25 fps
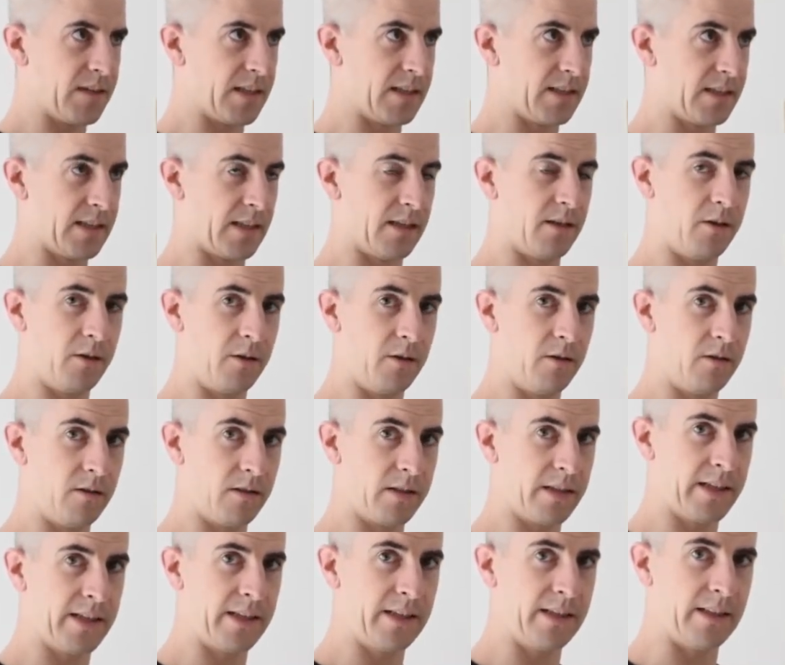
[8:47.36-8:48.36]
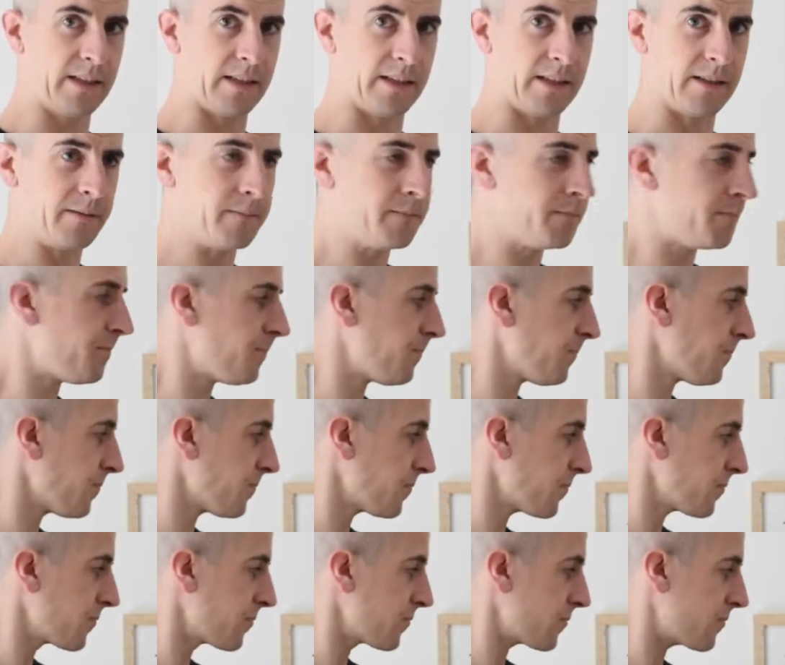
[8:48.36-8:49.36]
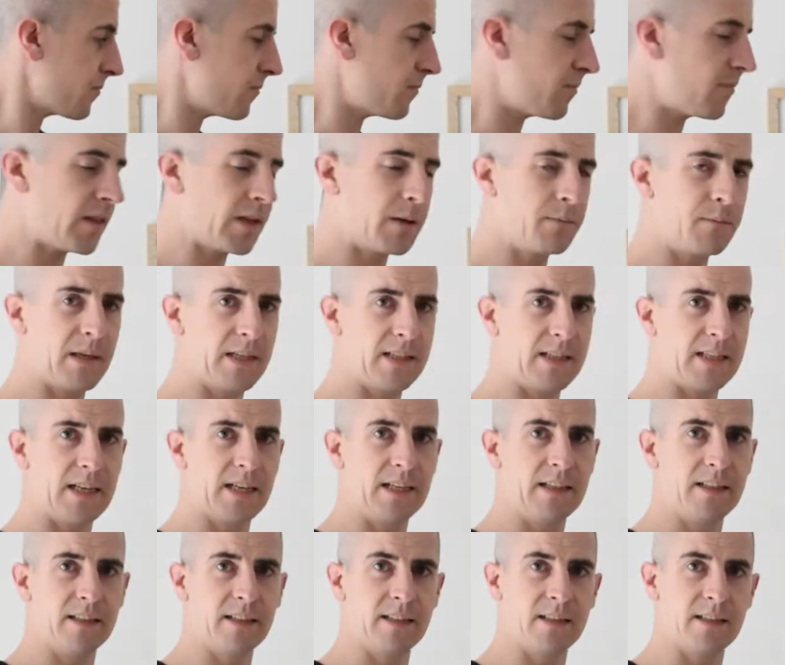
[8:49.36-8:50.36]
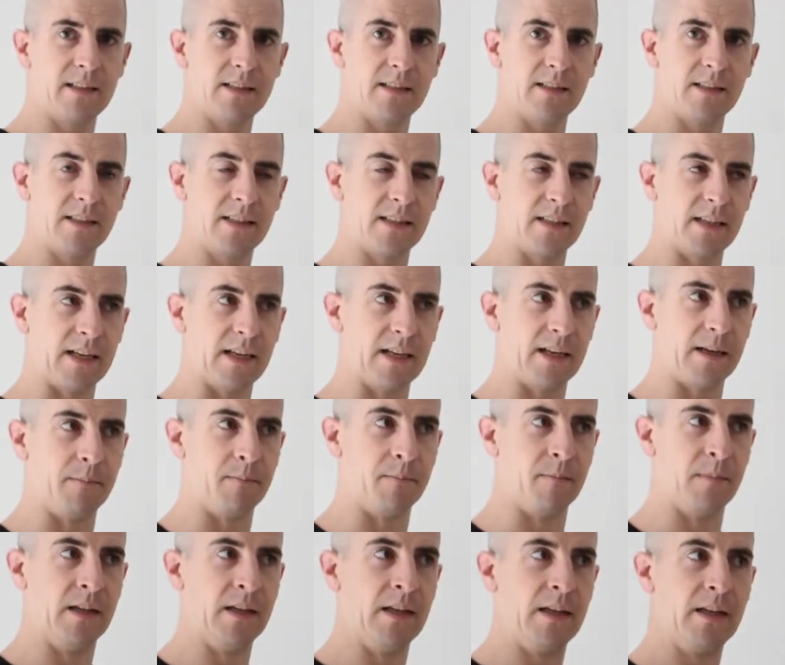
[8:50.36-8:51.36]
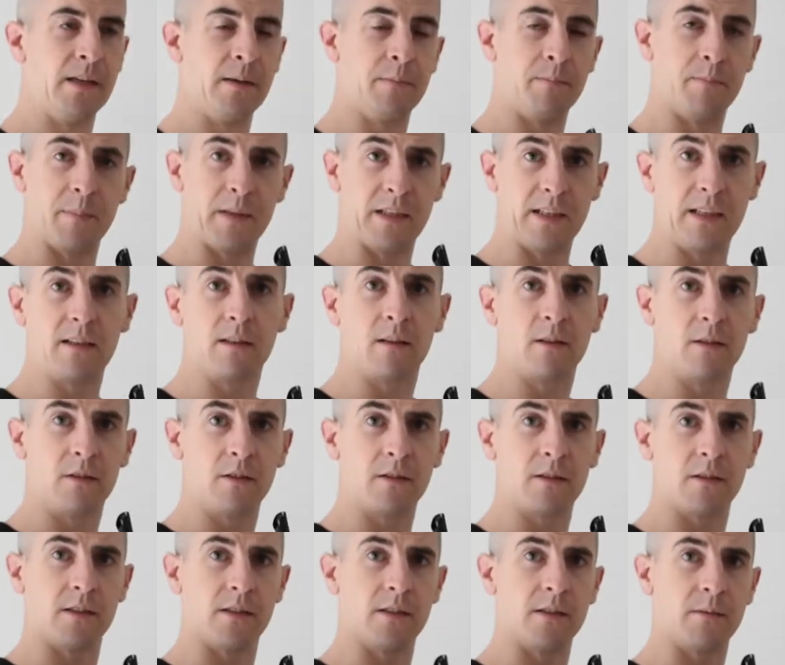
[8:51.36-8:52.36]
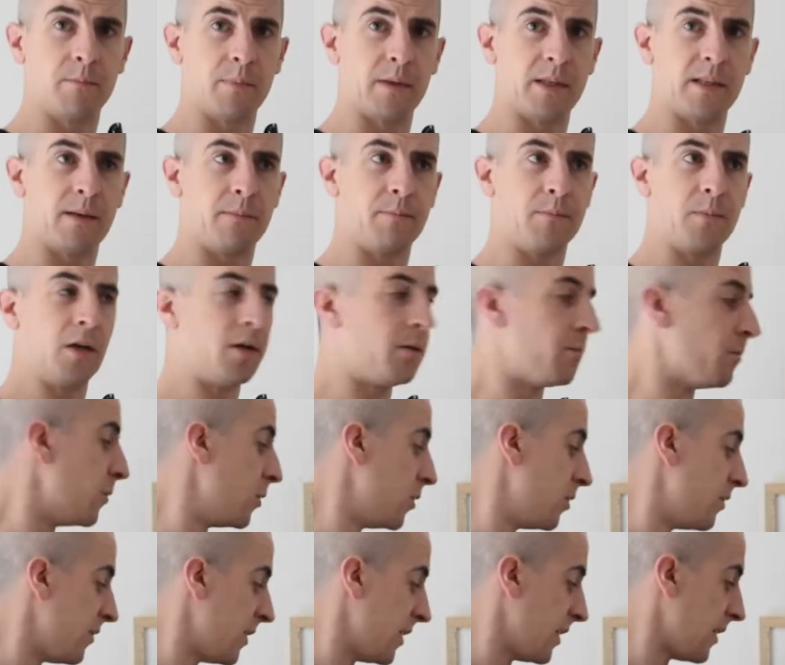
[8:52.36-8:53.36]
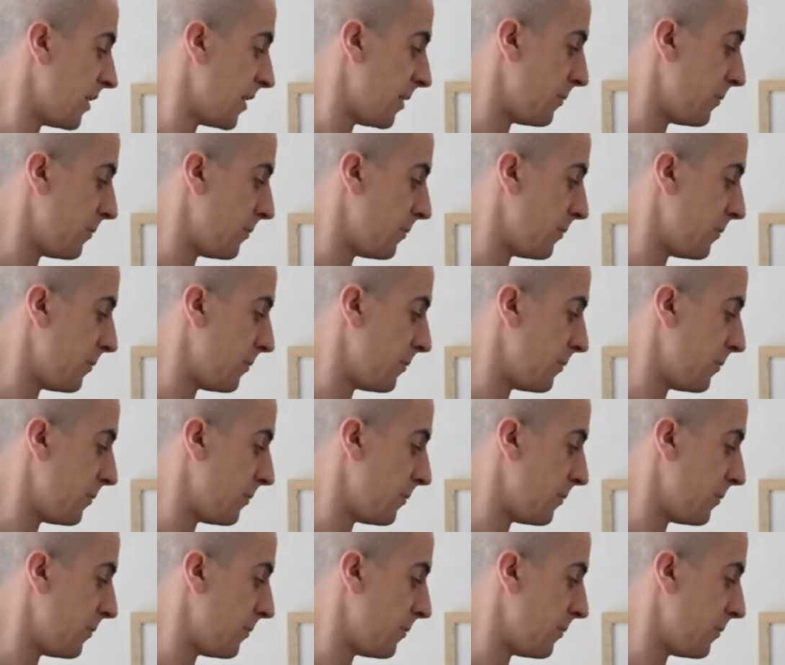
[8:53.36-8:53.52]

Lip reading: as I hold here, my tendon is being loaded, but I'm not moving.